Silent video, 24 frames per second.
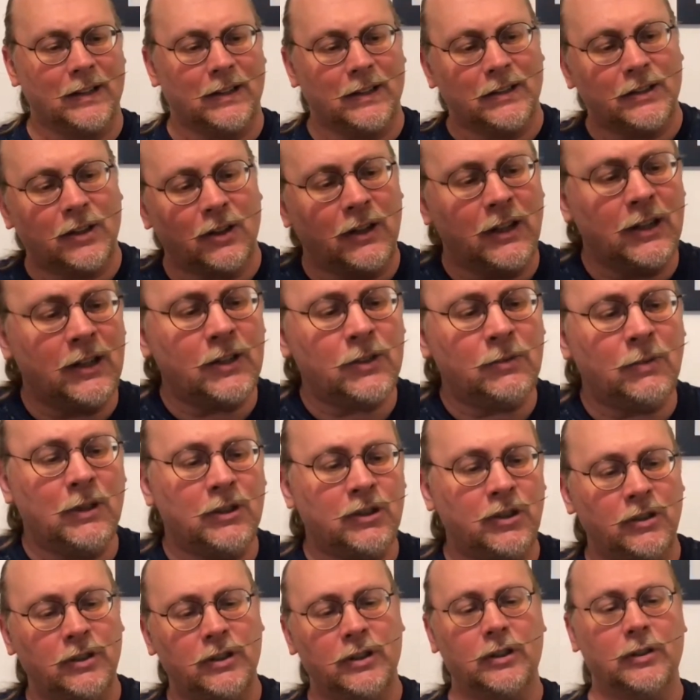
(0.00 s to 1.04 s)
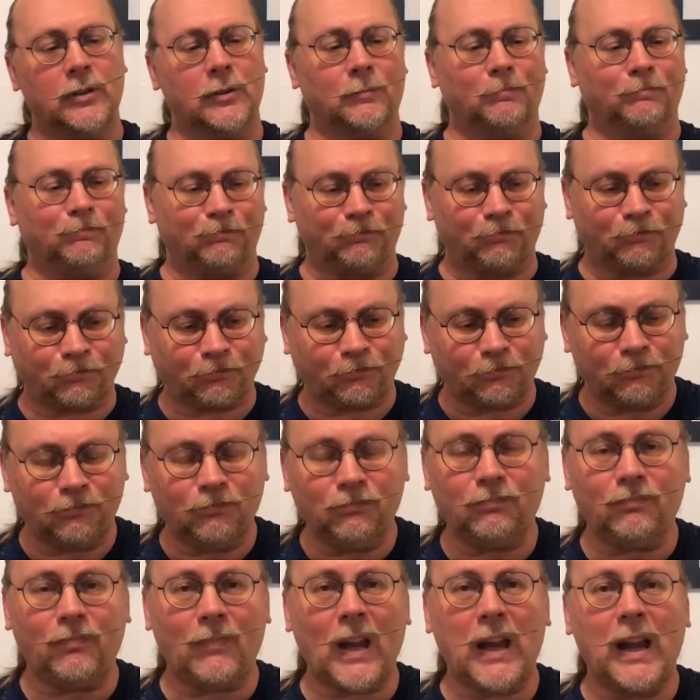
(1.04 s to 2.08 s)
So here's what you do.
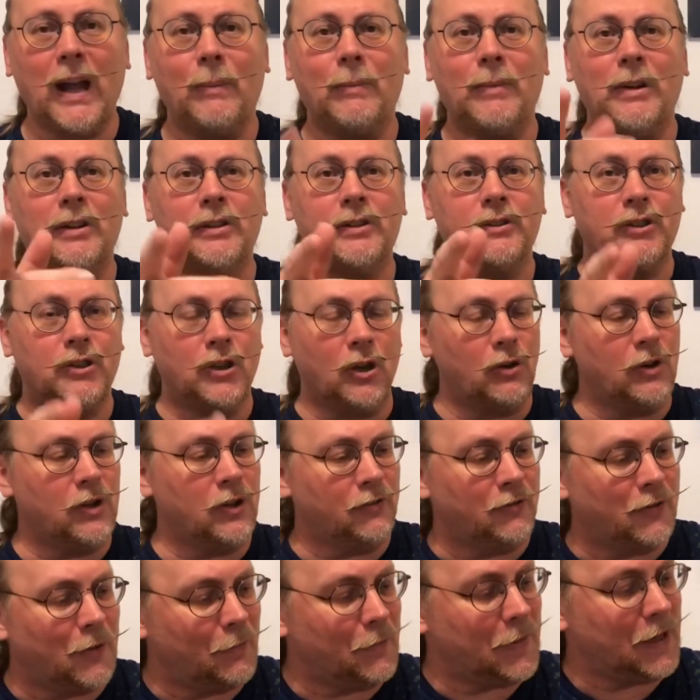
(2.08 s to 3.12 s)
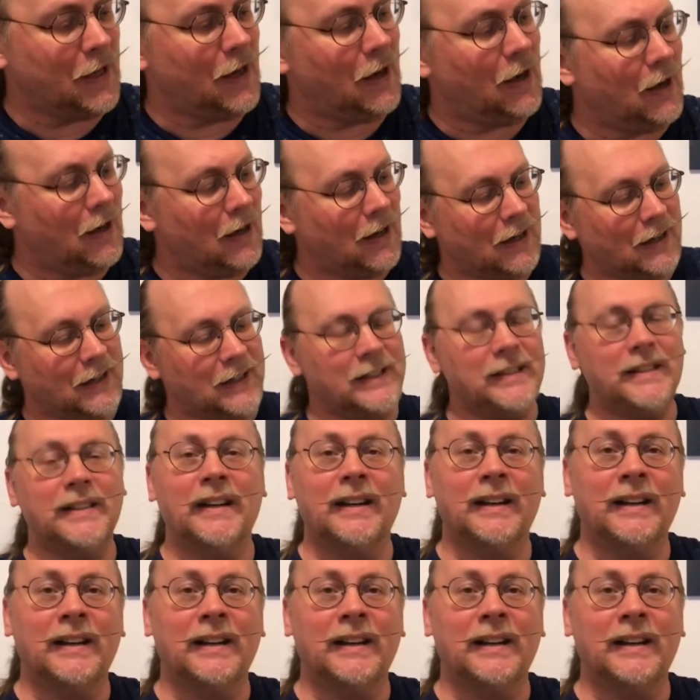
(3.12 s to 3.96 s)
I'm going to show you from behind